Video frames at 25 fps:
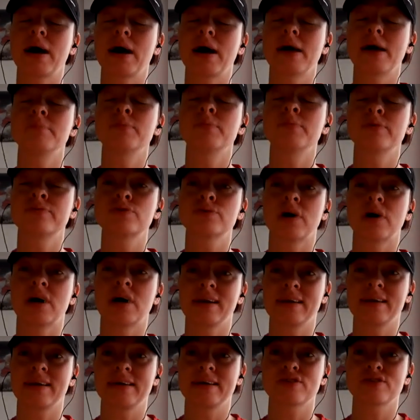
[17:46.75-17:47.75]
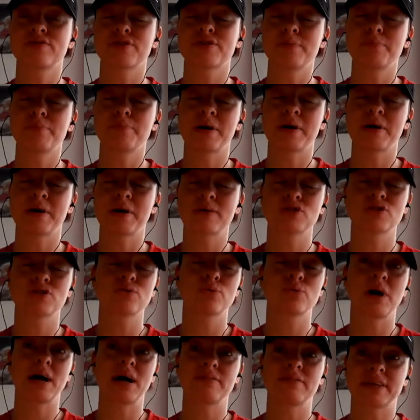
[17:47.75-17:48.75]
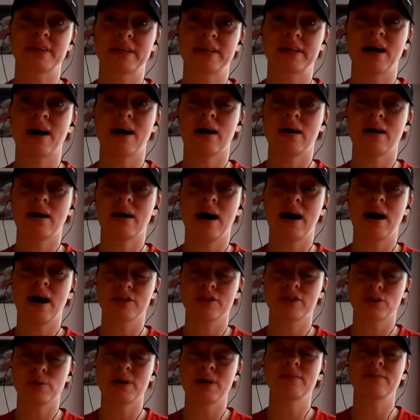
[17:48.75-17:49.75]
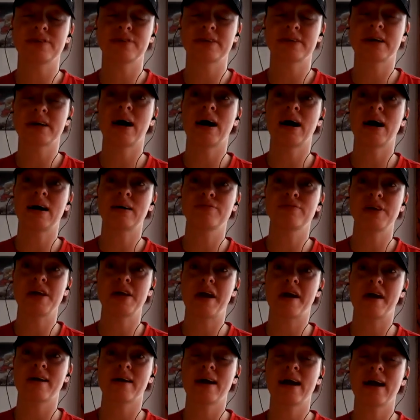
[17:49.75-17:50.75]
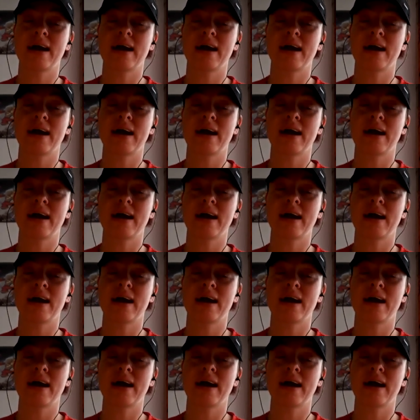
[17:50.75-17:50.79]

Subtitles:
moved to Ireland for about 12 and a half years.